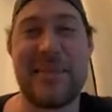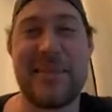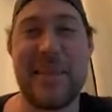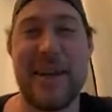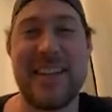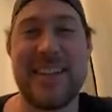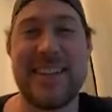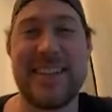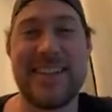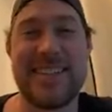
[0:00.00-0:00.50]

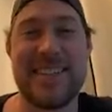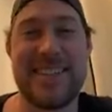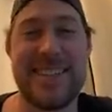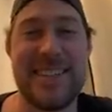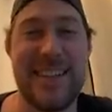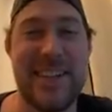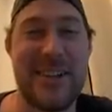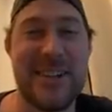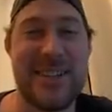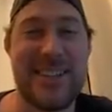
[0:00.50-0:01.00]

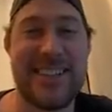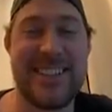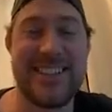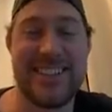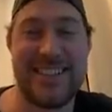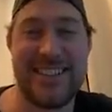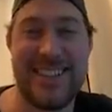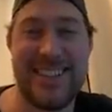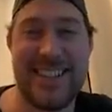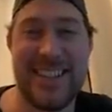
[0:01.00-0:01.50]

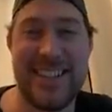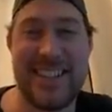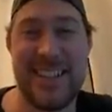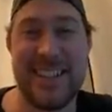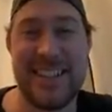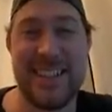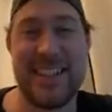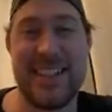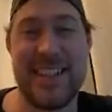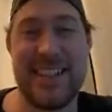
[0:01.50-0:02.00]

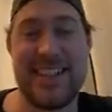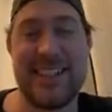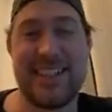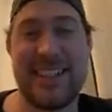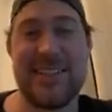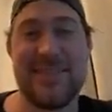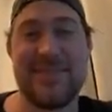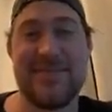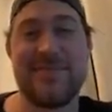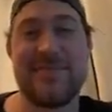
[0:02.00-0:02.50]

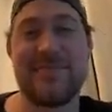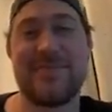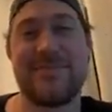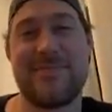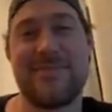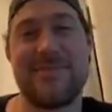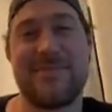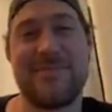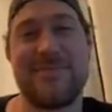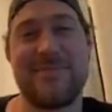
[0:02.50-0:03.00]

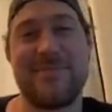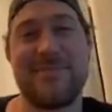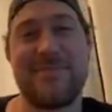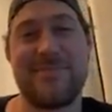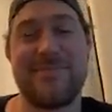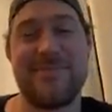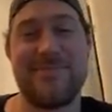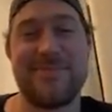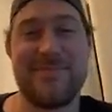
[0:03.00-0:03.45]
[no speech]